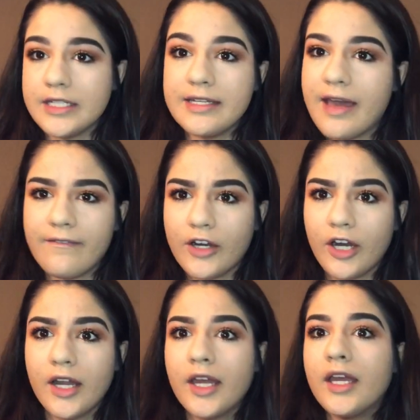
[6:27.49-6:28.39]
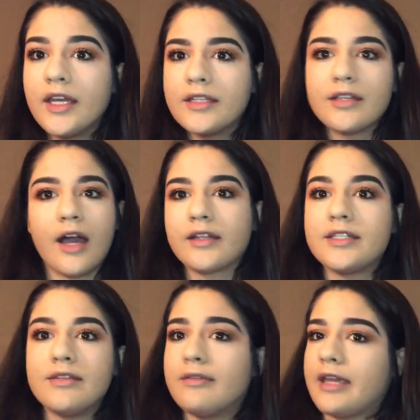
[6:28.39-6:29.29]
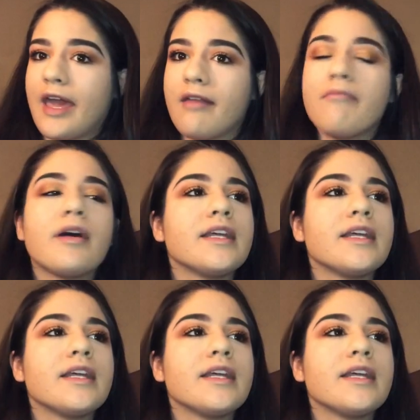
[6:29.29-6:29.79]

never talk to you again.